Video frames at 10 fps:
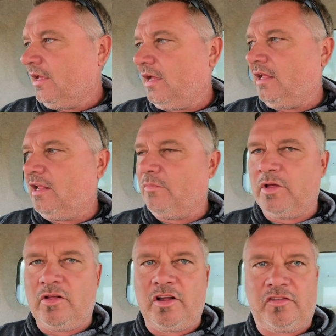And then we
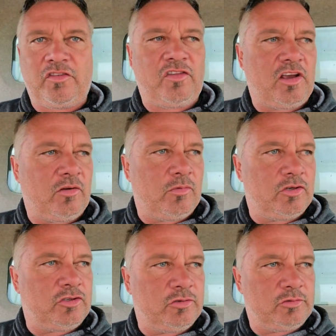lost the second
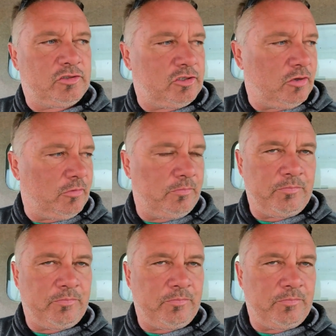one too, so